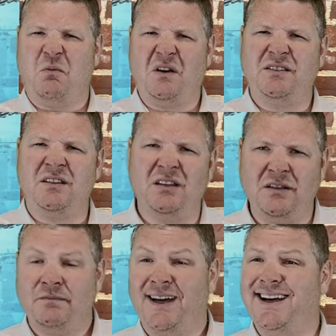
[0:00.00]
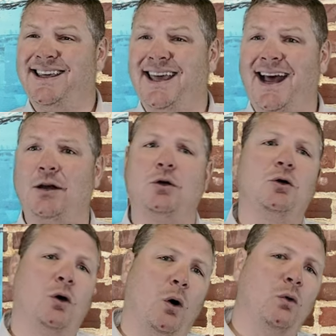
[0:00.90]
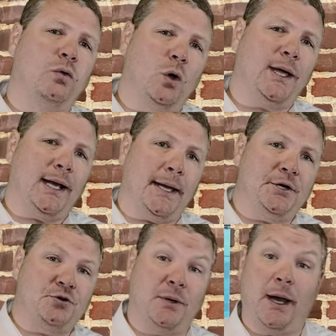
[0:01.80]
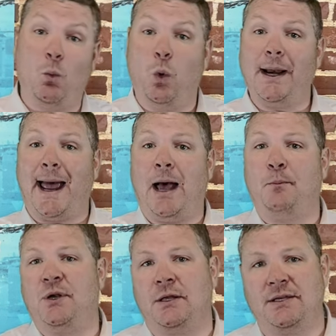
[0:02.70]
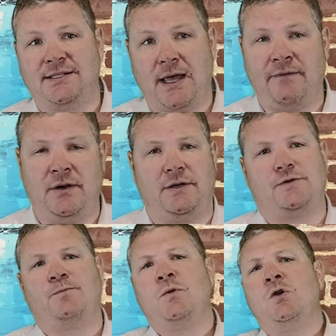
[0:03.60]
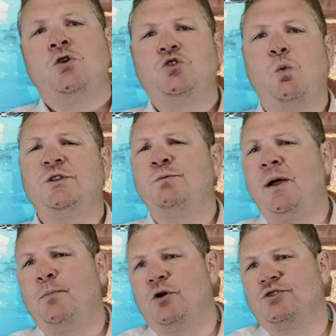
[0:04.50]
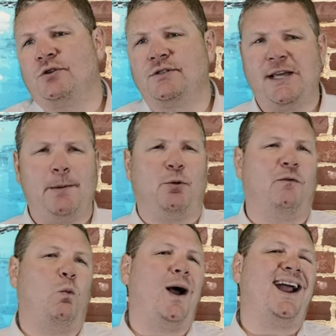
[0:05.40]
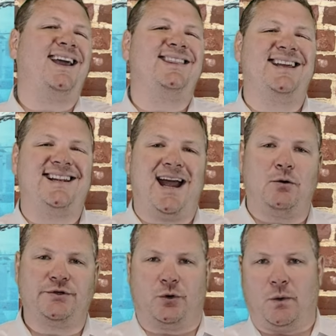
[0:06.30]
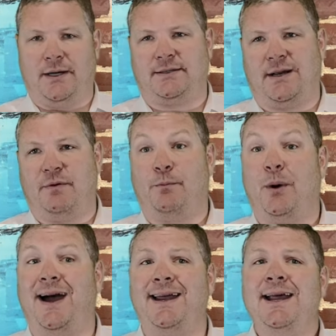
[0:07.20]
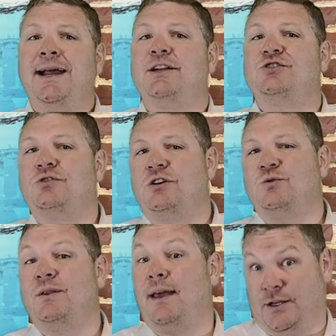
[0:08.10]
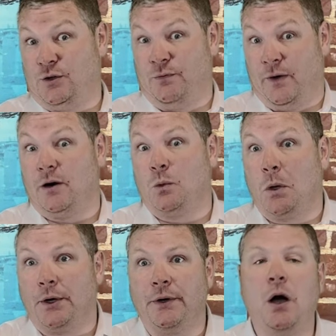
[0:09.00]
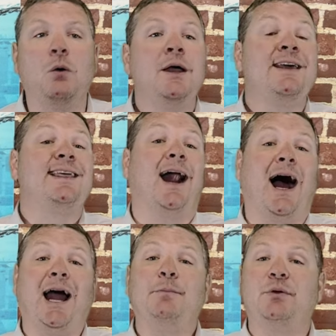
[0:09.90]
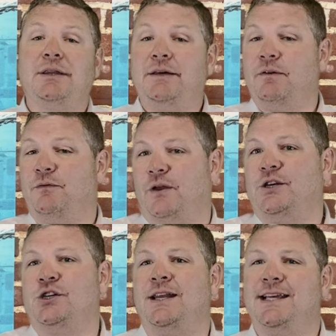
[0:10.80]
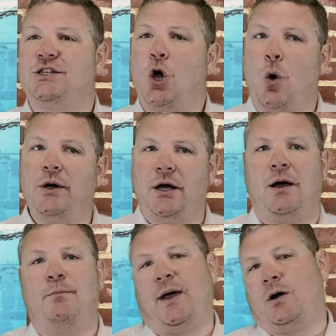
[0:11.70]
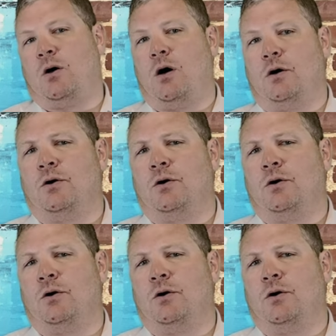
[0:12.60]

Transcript: recently? Again, go look at history and what happened in the 70s. So, what's my personal example of why I think now is a great time to buy? It starts with, as you very well know, that I believe inflation is going to come back hard.